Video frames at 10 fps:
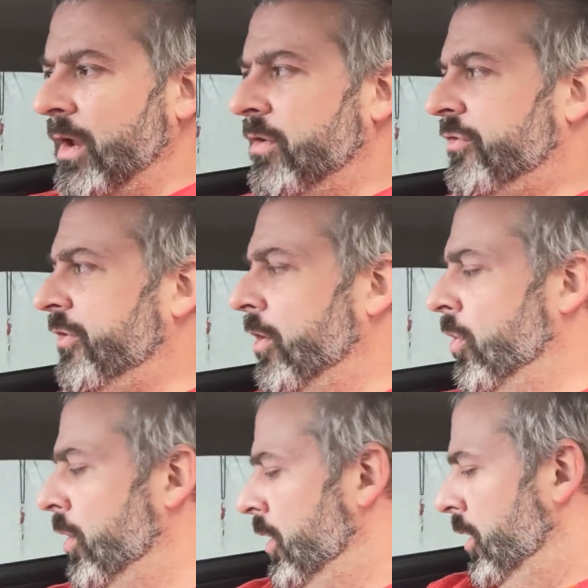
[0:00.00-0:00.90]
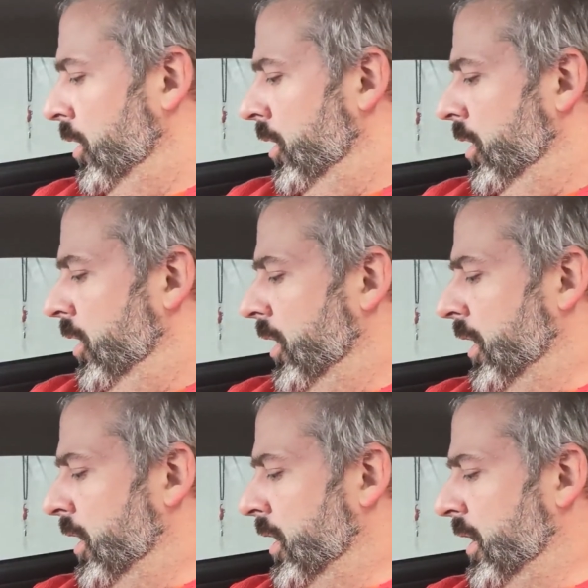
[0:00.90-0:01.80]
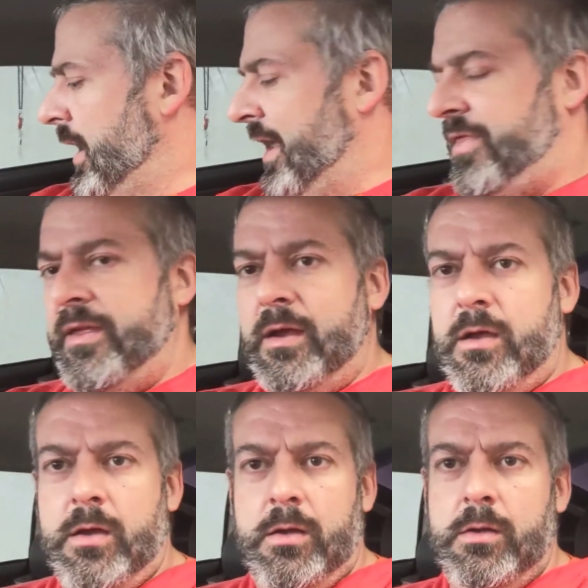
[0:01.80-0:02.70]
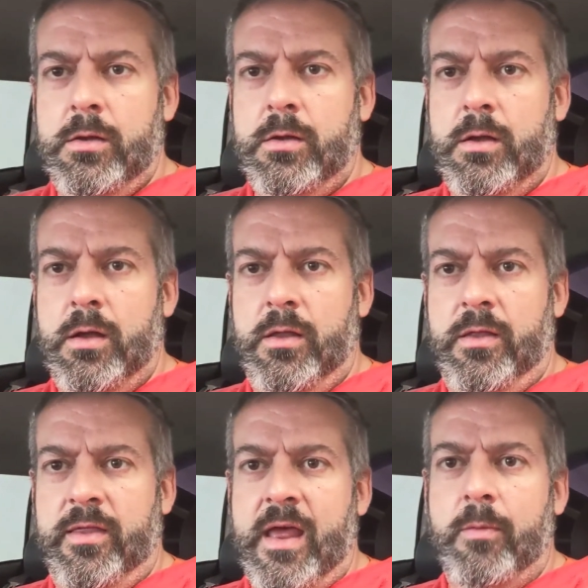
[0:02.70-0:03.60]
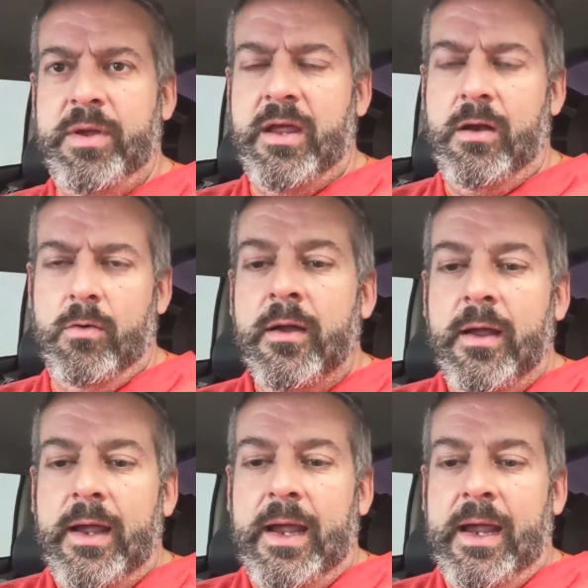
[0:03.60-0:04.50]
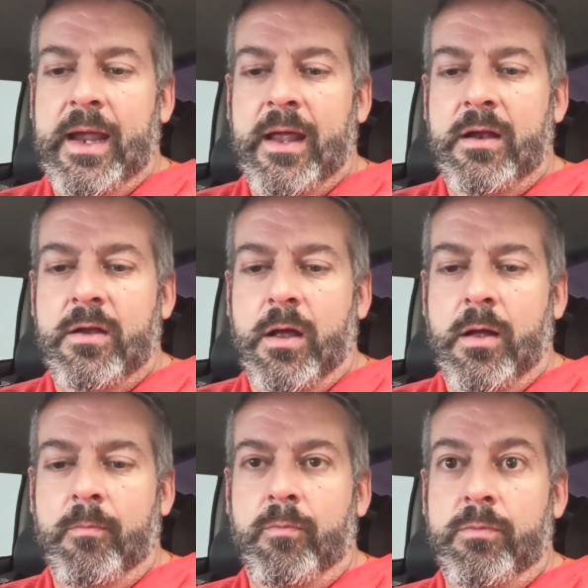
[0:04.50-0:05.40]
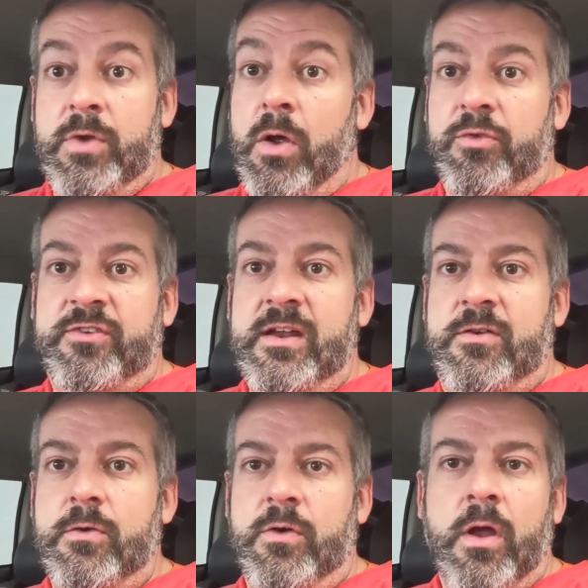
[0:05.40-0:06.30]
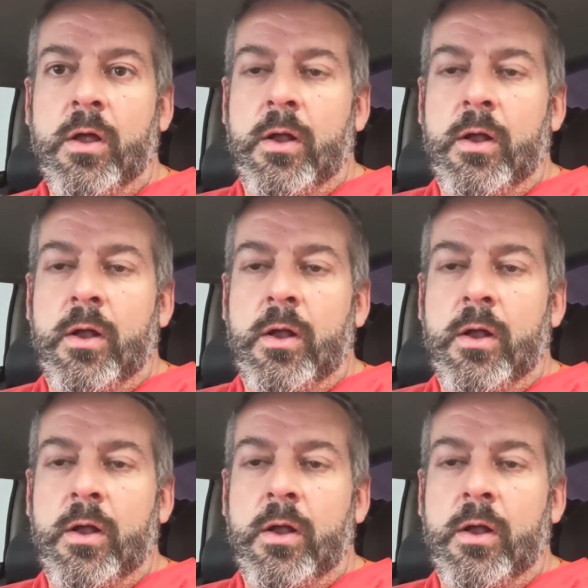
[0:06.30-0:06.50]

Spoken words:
So, I think that'll be it, and, stay tuned.